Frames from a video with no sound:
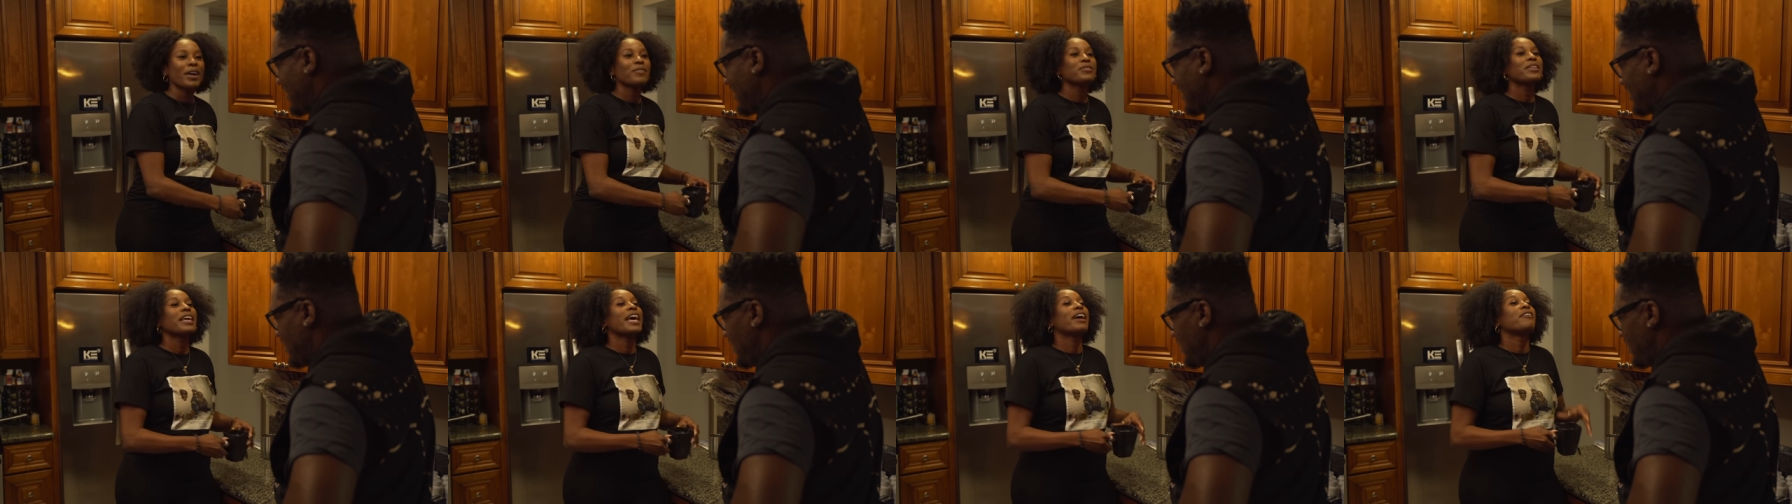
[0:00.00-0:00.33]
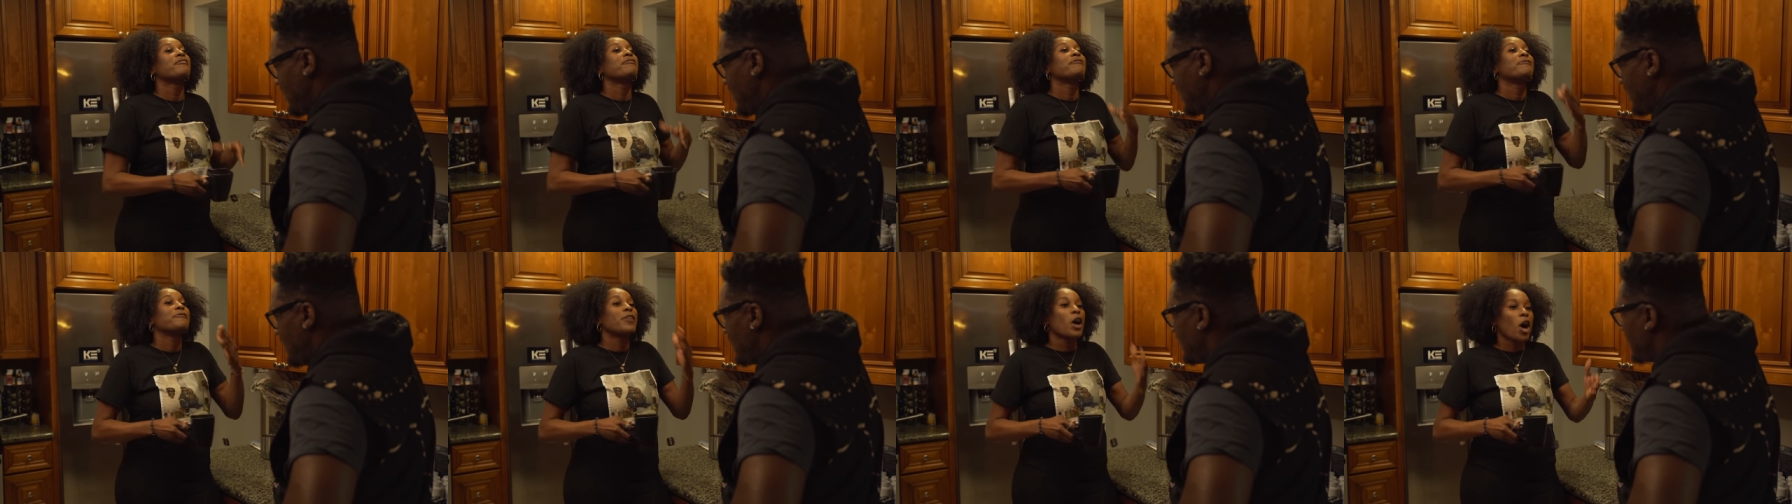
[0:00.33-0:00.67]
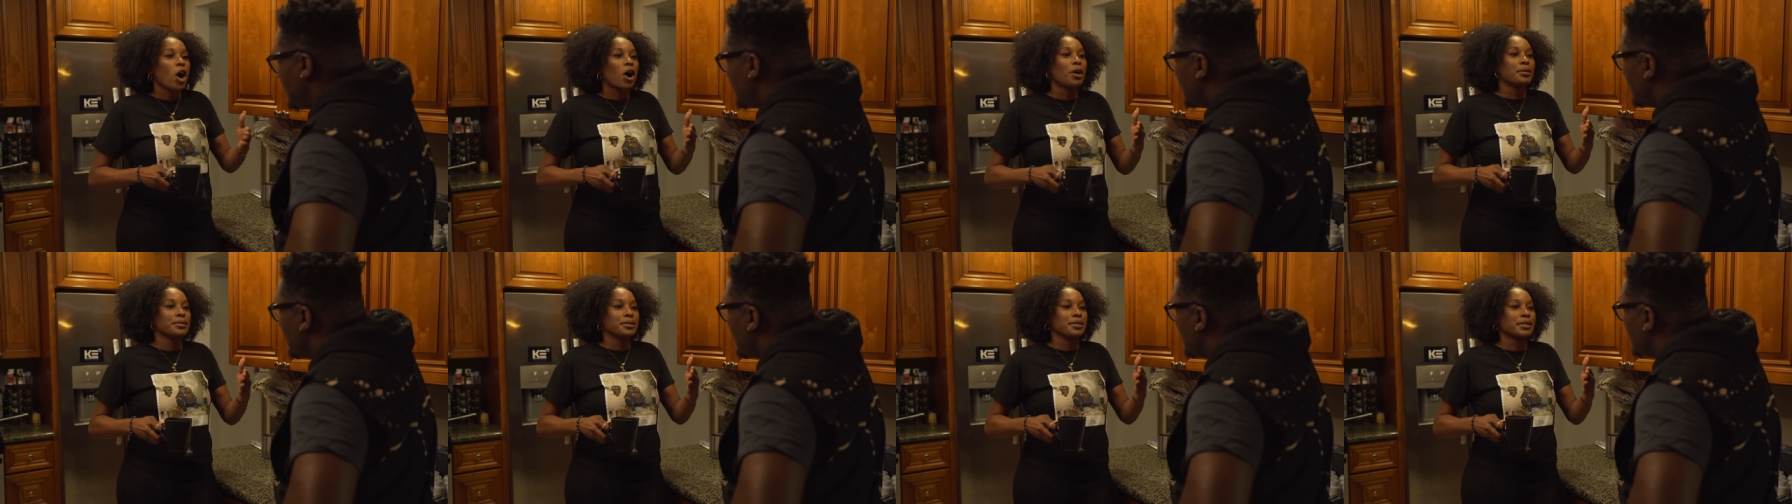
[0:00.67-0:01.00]
have to have
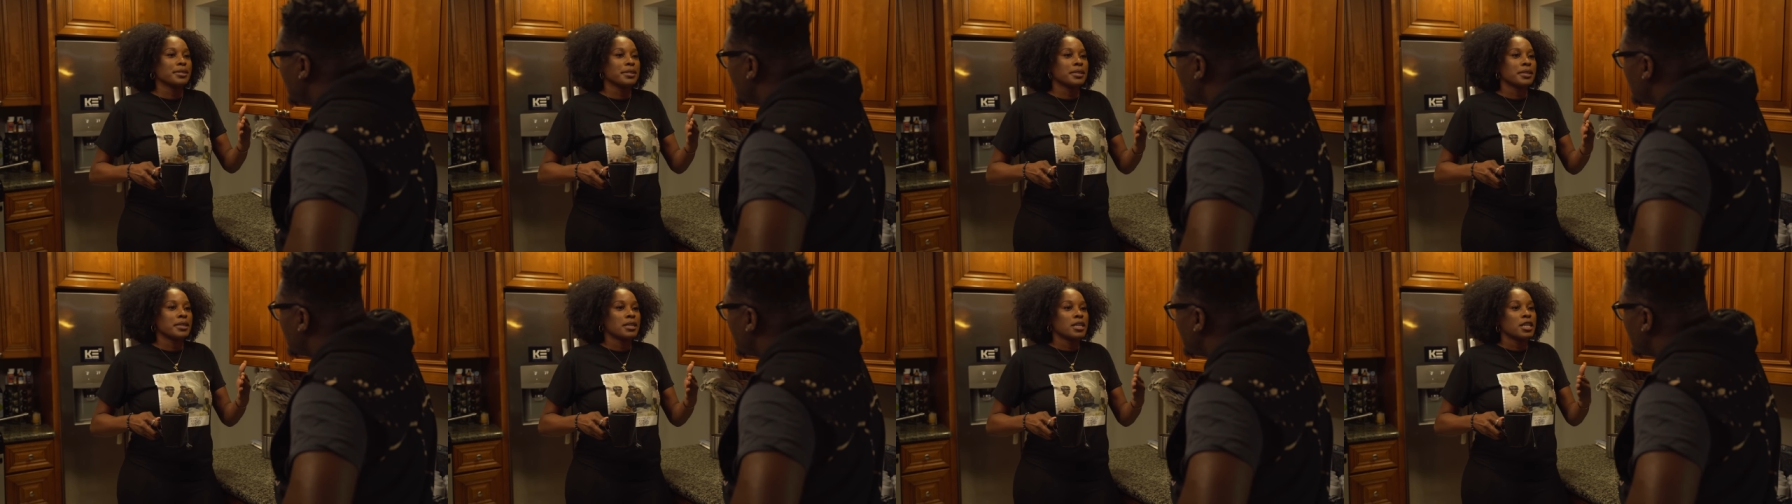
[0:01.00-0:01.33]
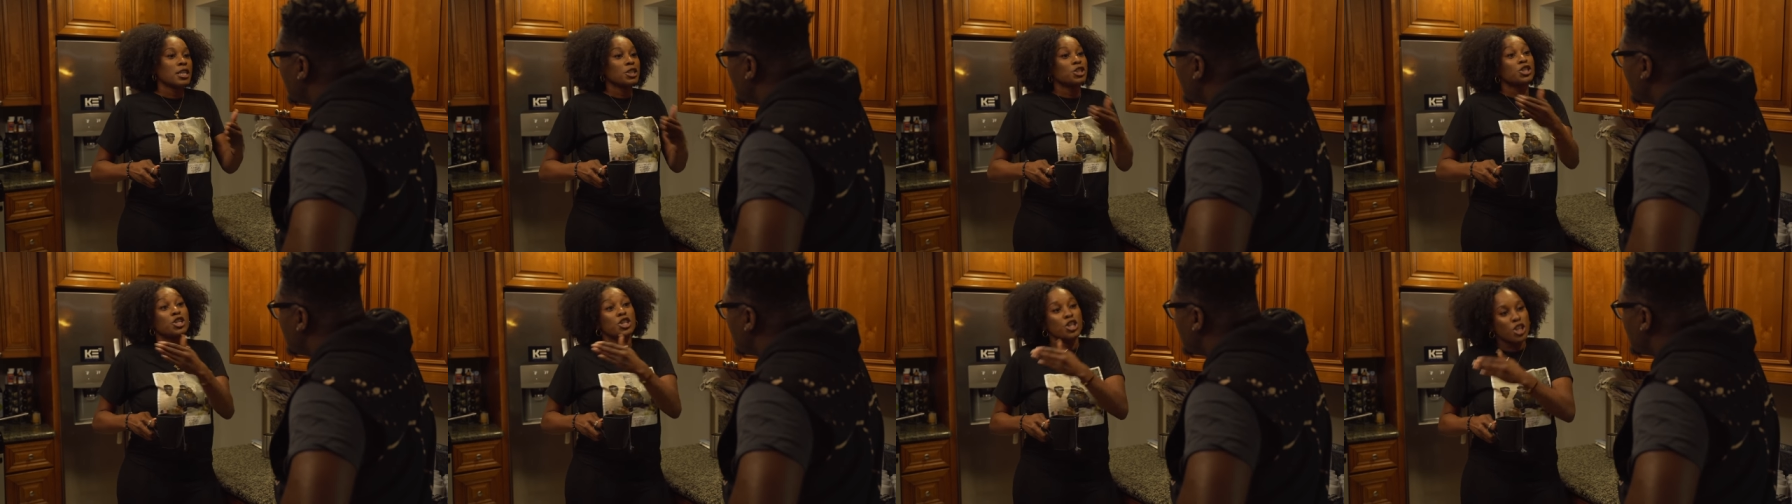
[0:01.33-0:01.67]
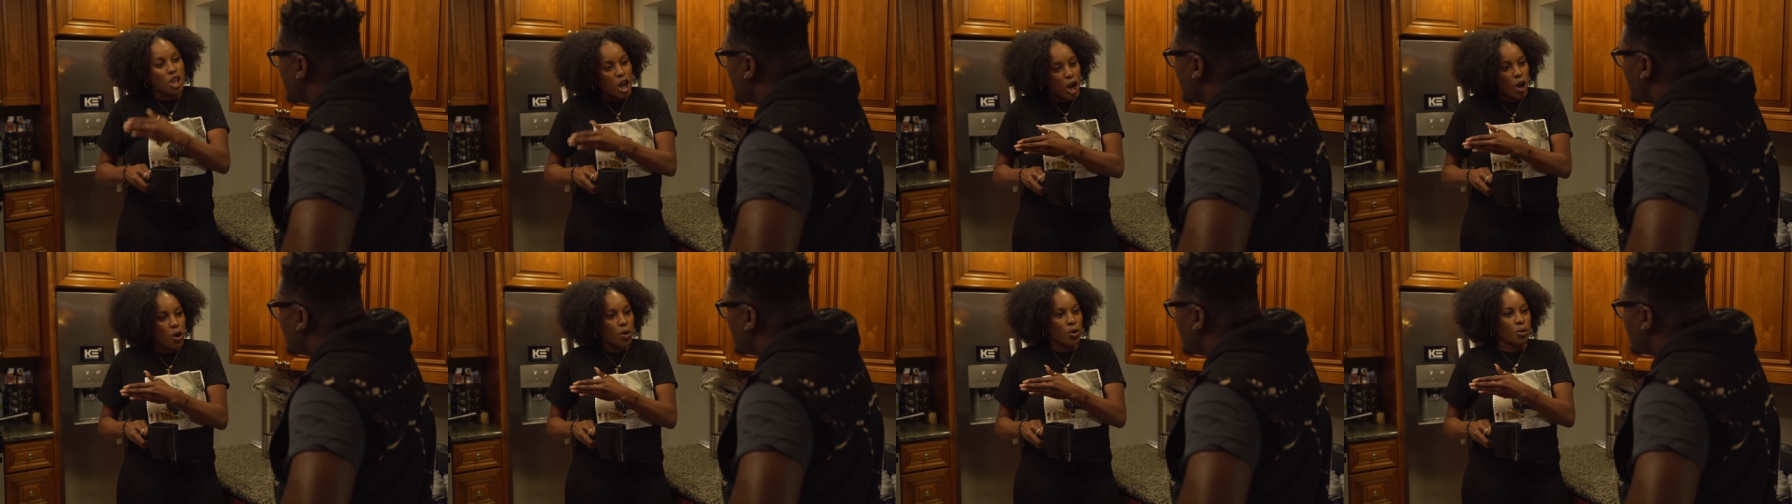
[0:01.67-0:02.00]
fought to
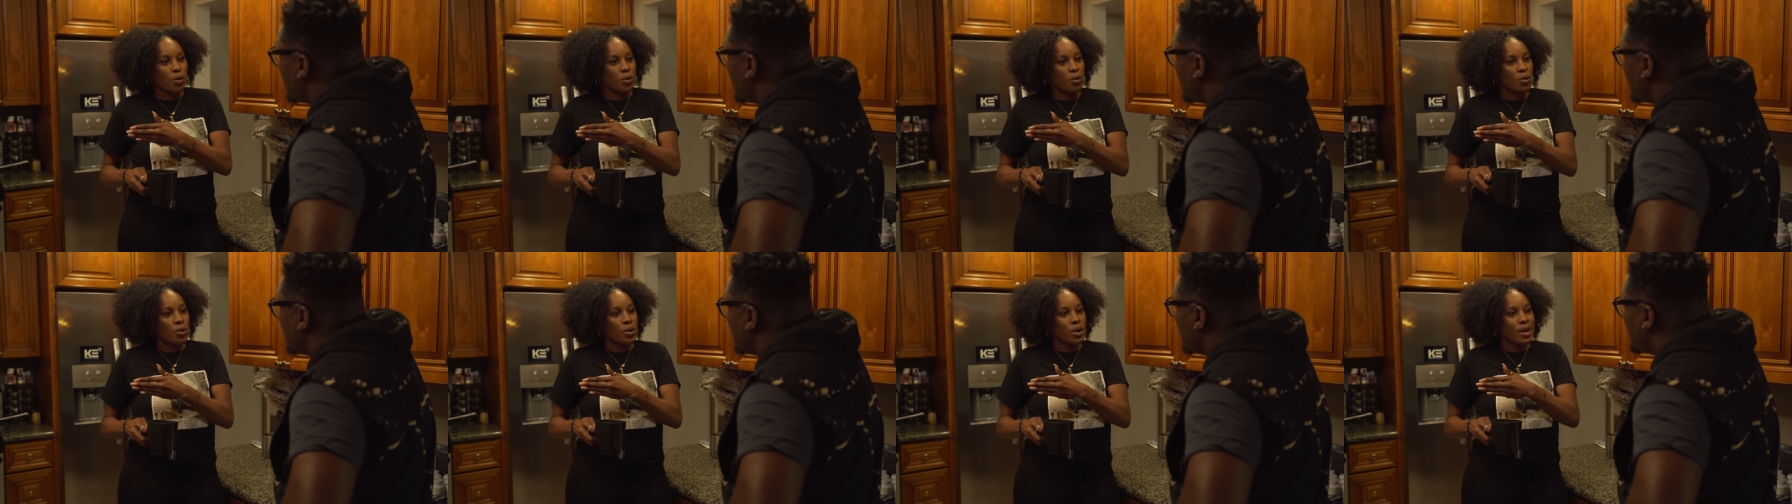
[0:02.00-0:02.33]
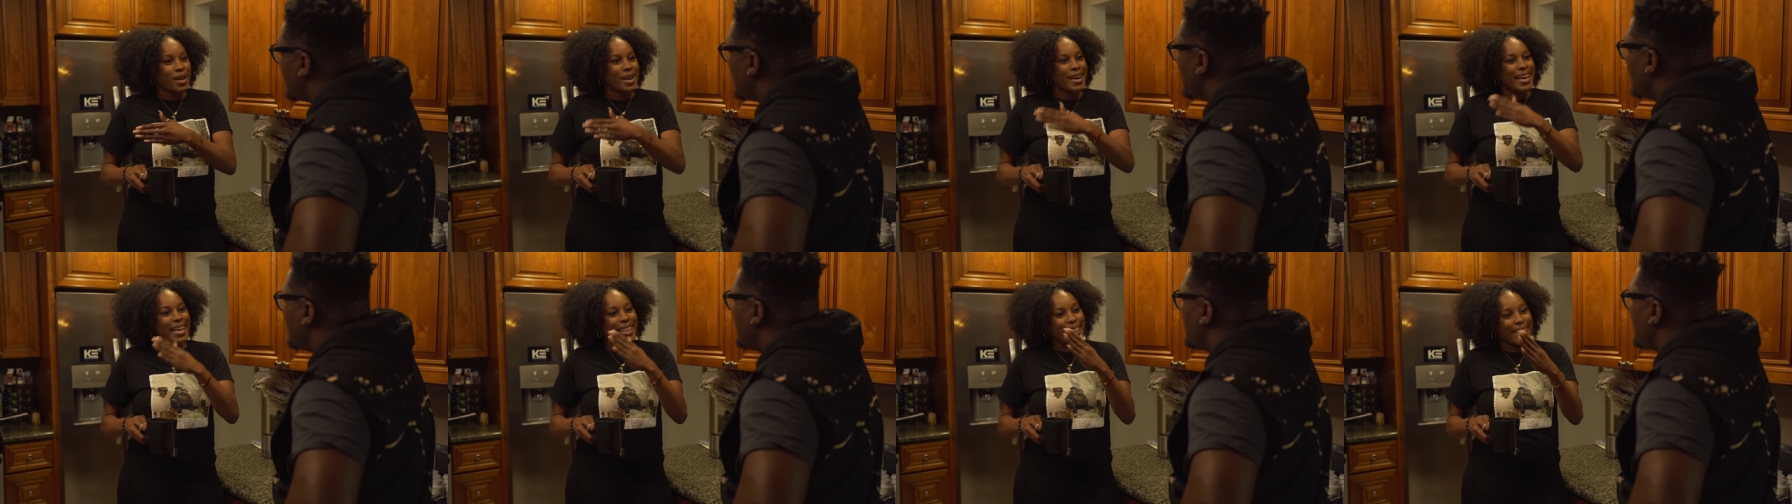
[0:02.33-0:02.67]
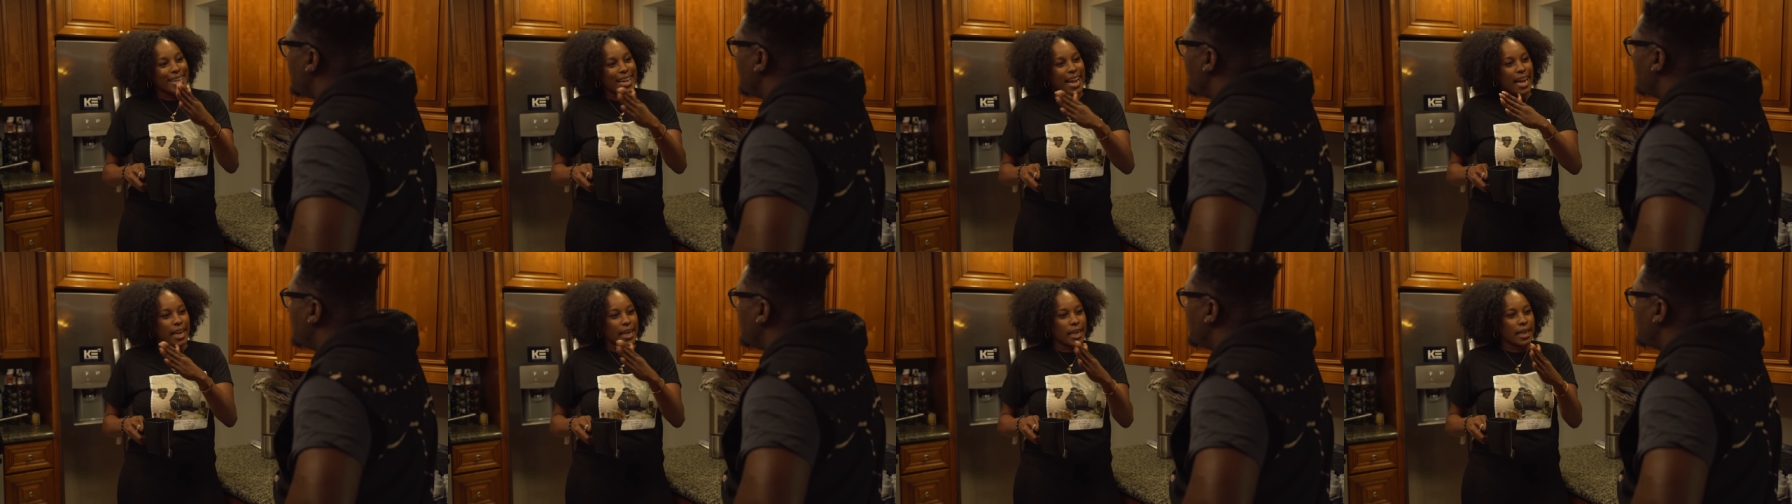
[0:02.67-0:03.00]
know
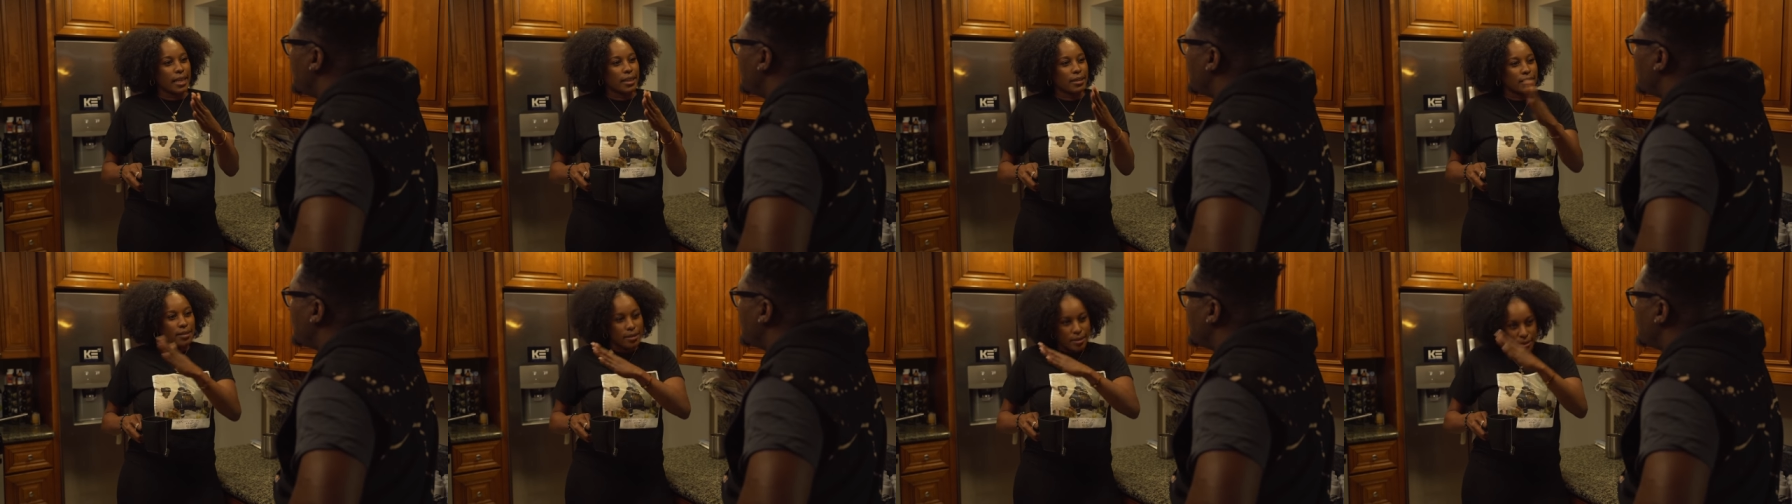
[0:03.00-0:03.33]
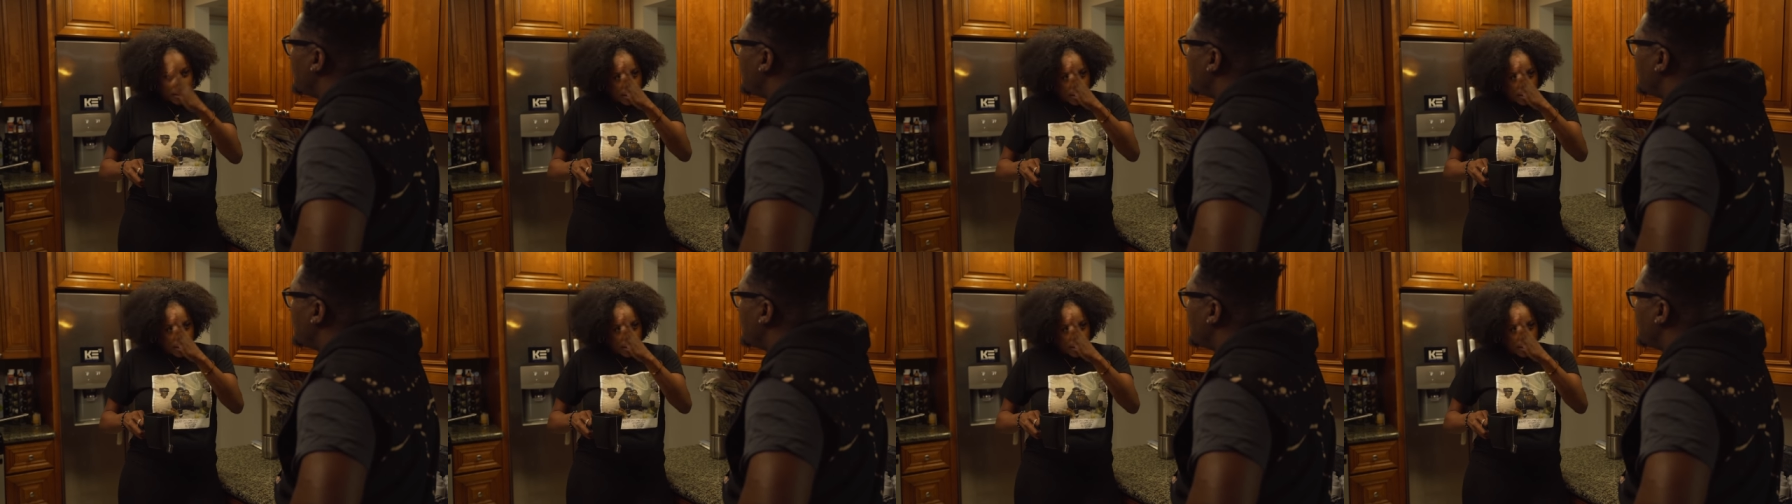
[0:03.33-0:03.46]
that I can.